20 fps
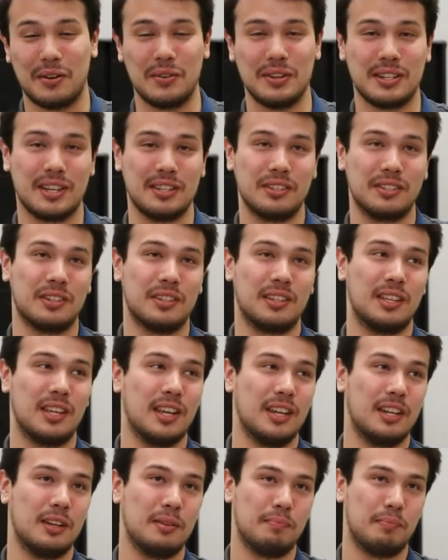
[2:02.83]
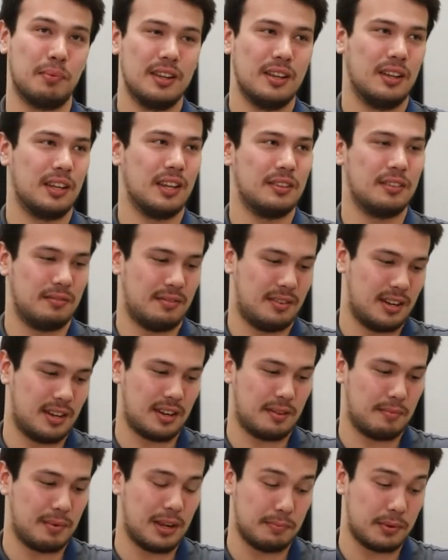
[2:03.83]
I always either gigged and
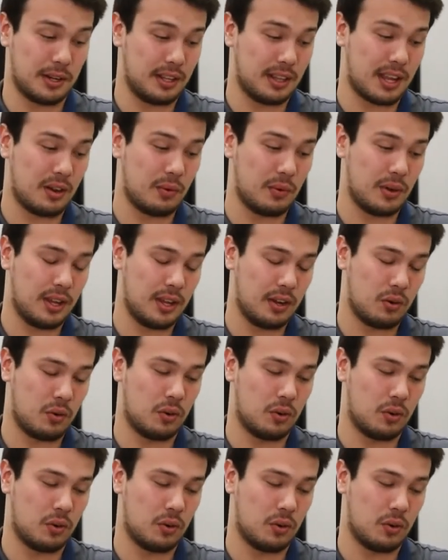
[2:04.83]
made money that way,